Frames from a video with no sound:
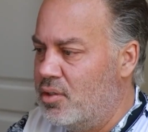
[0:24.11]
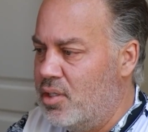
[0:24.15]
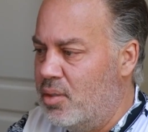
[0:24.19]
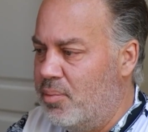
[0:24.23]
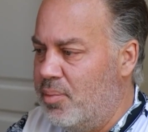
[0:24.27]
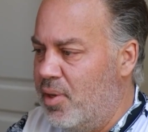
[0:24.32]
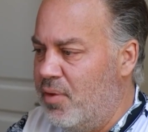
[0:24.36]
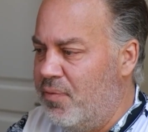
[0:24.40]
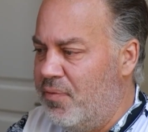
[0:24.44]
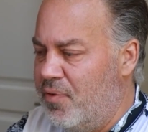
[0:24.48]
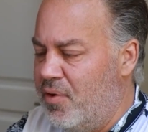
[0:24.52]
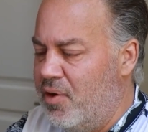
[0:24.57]
to
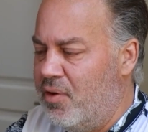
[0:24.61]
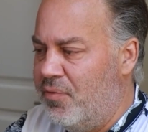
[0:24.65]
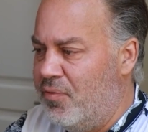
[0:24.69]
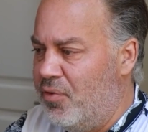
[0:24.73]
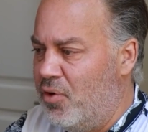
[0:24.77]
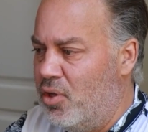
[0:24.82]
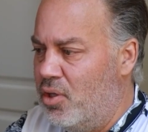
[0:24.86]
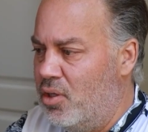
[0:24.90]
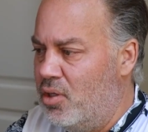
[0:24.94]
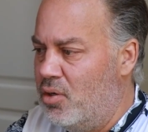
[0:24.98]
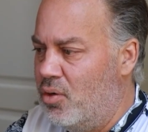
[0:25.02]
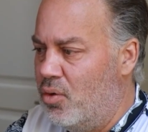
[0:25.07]
be
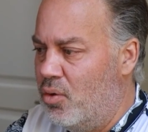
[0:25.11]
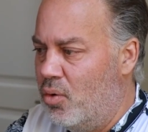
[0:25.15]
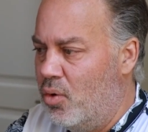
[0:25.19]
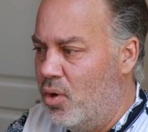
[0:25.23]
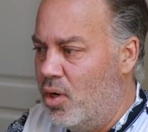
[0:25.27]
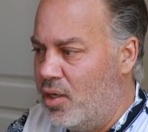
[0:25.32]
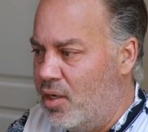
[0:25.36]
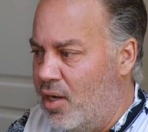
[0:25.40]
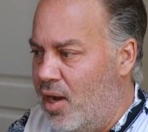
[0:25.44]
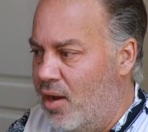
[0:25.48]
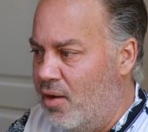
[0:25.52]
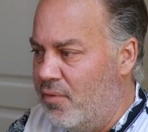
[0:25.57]
fearful
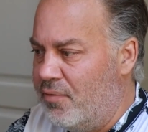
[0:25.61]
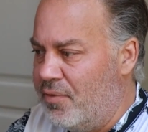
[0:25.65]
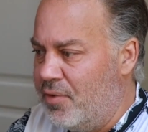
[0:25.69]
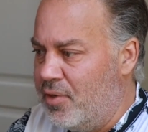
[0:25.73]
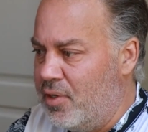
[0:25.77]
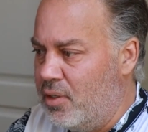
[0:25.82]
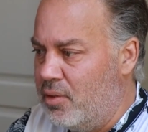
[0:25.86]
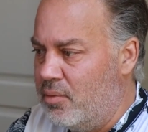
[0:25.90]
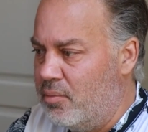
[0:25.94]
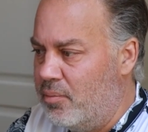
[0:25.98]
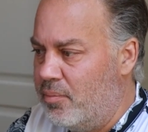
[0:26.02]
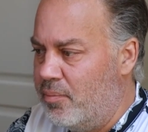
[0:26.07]
or
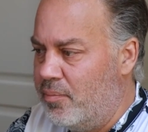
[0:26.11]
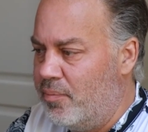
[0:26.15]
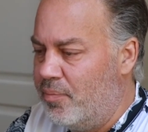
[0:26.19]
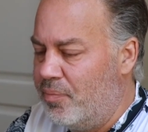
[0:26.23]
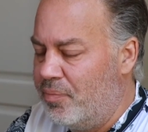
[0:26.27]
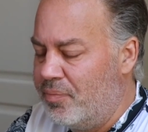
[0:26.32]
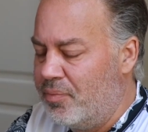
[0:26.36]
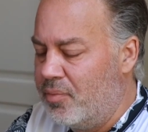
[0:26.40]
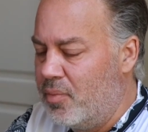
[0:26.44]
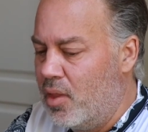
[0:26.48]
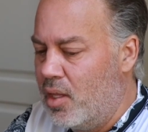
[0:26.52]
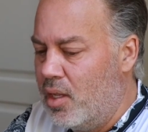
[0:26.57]
confident?
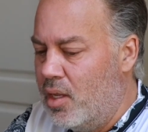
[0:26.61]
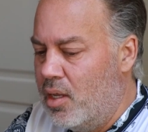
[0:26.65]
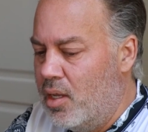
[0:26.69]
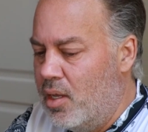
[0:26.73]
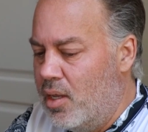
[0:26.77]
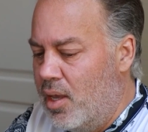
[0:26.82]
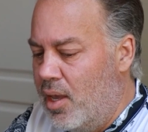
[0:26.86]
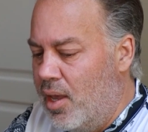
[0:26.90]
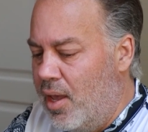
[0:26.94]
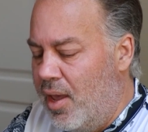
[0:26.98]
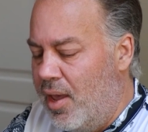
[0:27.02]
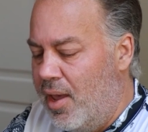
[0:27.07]

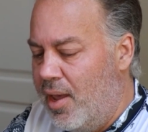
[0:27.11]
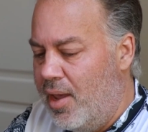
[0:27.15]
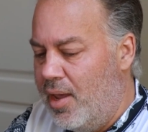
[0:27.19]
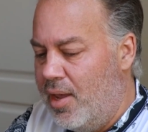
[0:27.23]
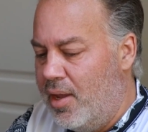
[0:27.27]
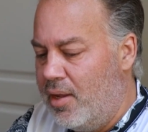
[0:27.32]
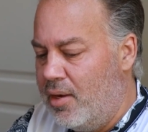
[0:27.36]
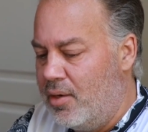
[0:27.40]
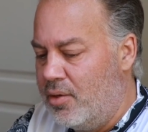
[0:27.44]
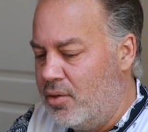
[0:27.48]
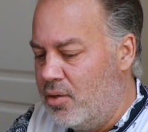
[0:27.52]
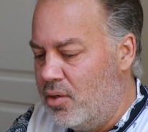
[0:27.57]

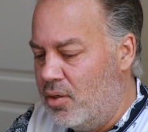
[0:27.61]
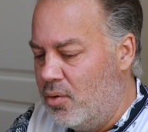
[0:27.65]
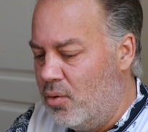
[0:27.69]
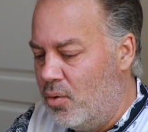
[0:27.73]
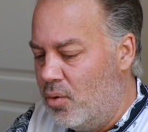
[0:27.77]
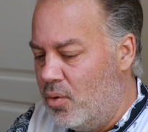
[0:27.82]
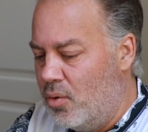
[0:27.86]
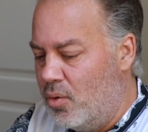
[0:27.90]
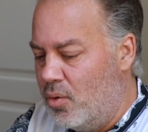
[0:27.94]
And